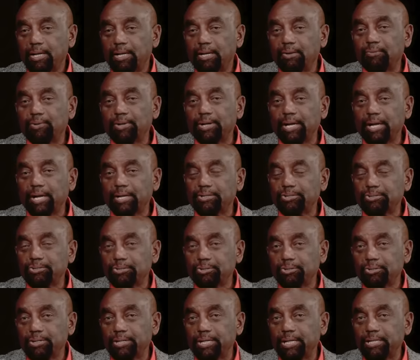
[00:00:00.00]
just and when I
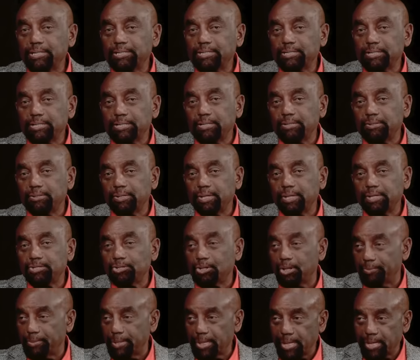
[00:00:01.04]
turned 18, they
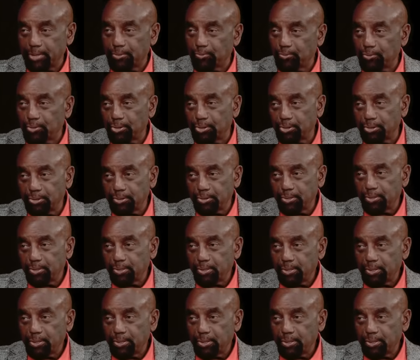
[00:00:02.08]
taught me how to work,